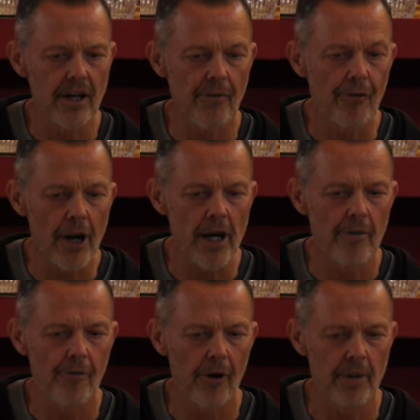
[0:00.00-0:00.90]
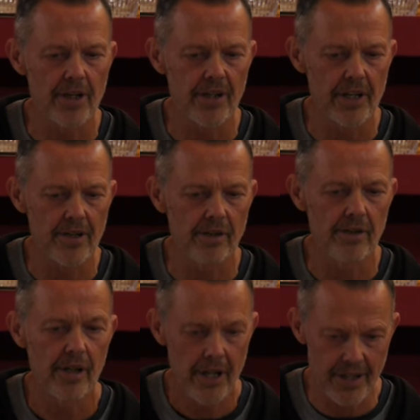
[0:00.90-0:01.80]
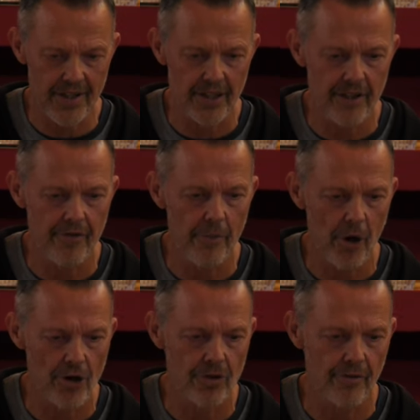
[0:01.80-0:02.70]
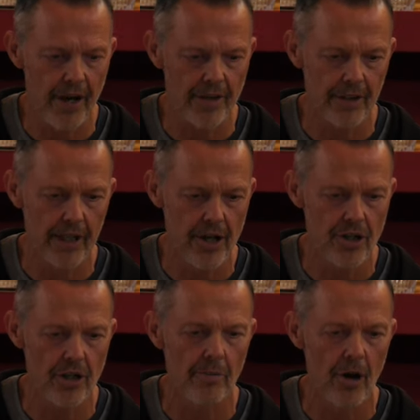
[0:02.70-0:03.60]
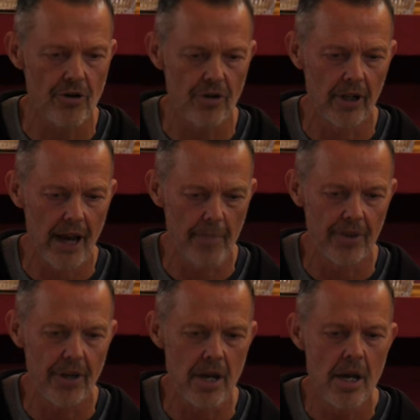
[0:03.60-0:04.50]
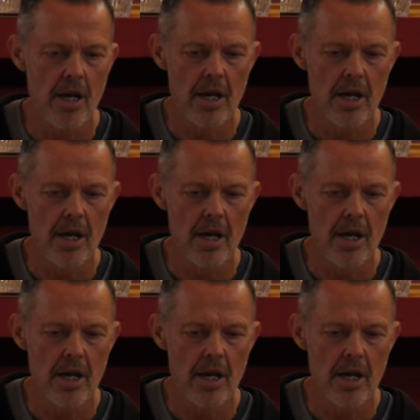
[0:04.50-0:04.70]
a freedom from excessive emotional vacillation, emotional apathy,